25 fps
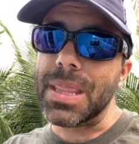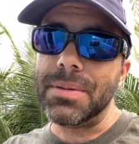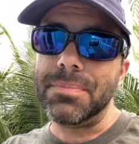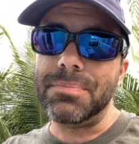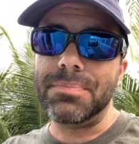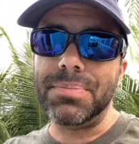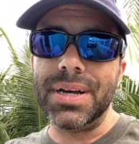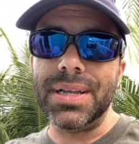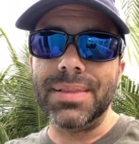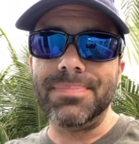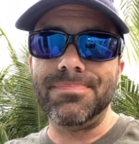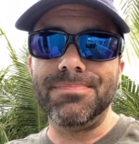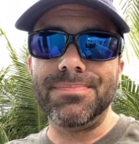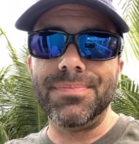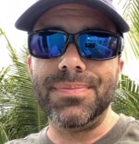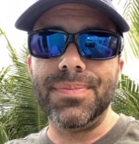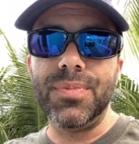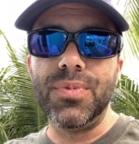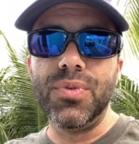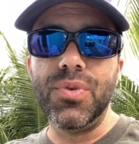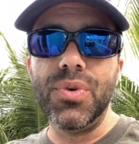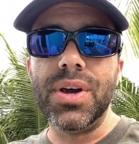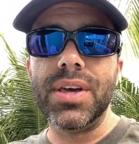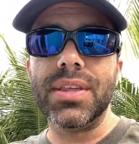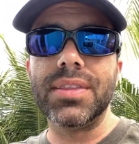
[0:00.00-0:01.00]
But
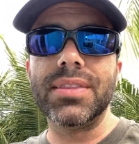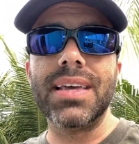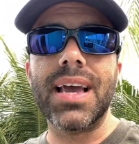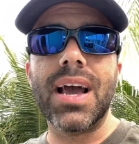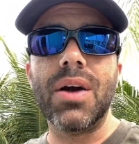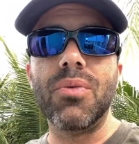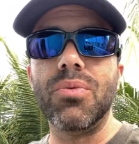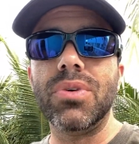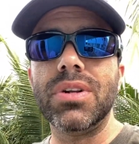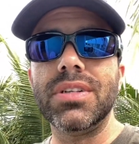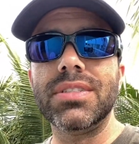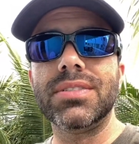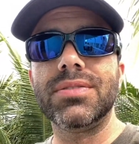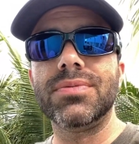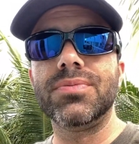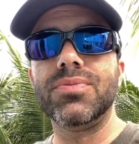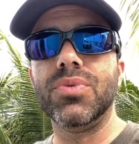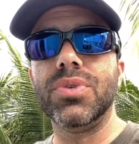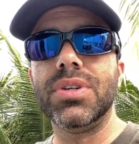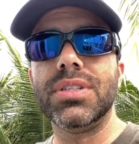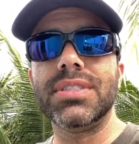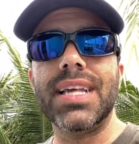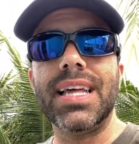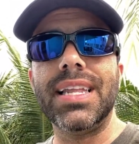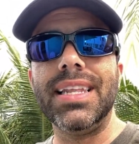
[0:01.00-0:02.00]
with that, what does
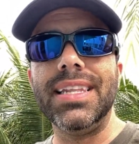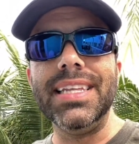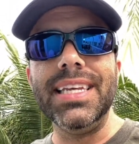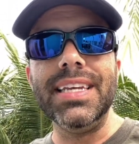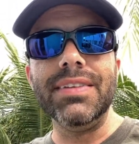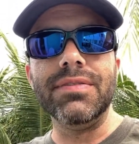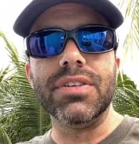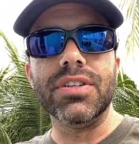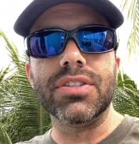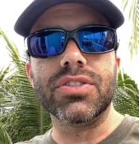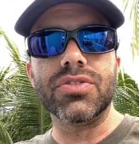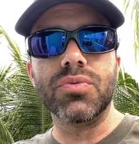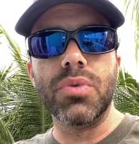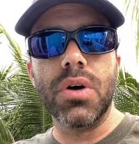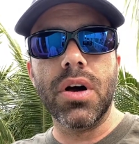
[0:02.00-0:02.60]
that leave us?